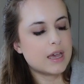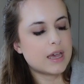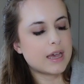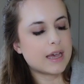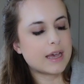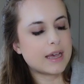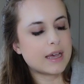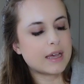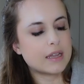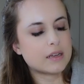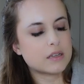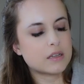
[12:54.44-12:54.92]

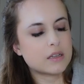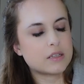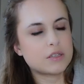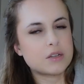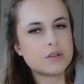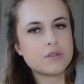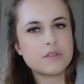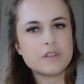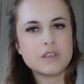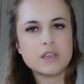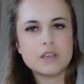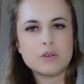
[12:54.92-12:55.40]
And I
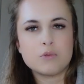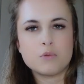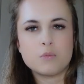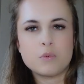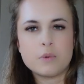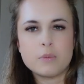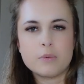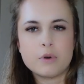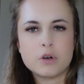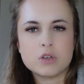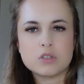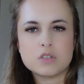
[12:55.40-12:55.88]
don't think it would
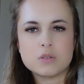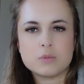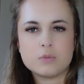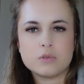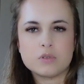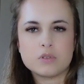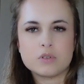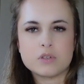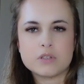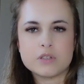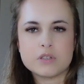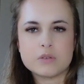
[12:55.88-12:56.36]
be
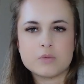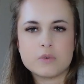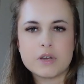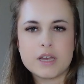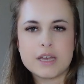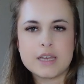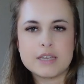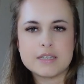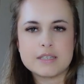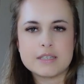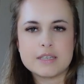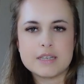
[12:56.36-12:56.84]
possible because the
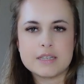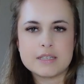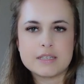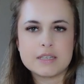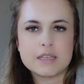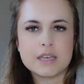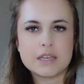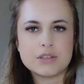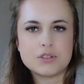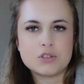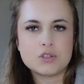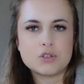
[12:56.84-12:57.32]
way it sits
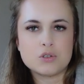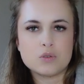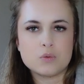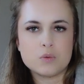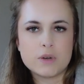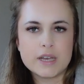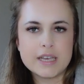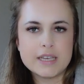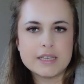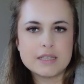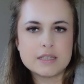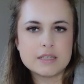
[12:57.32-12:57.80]
against your
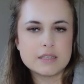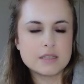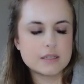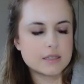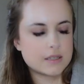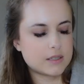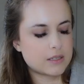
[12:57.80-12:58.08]
waist.